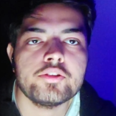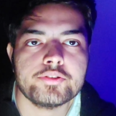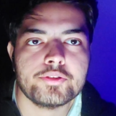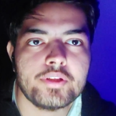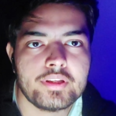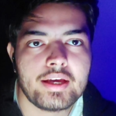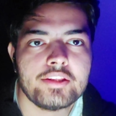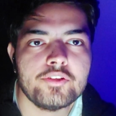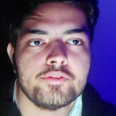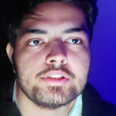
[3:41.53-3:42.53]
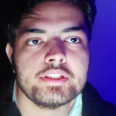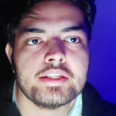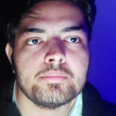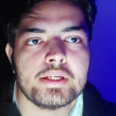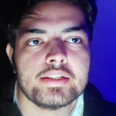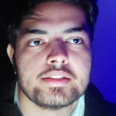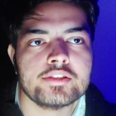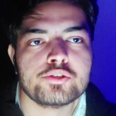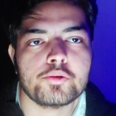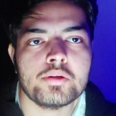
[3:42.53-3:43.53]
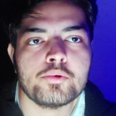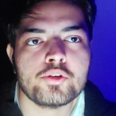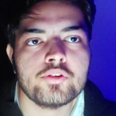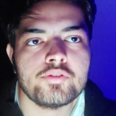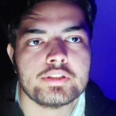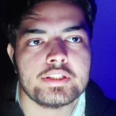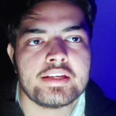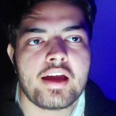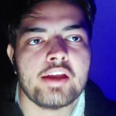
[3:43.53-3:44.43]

So the ninth university in my list is Stony Brook University.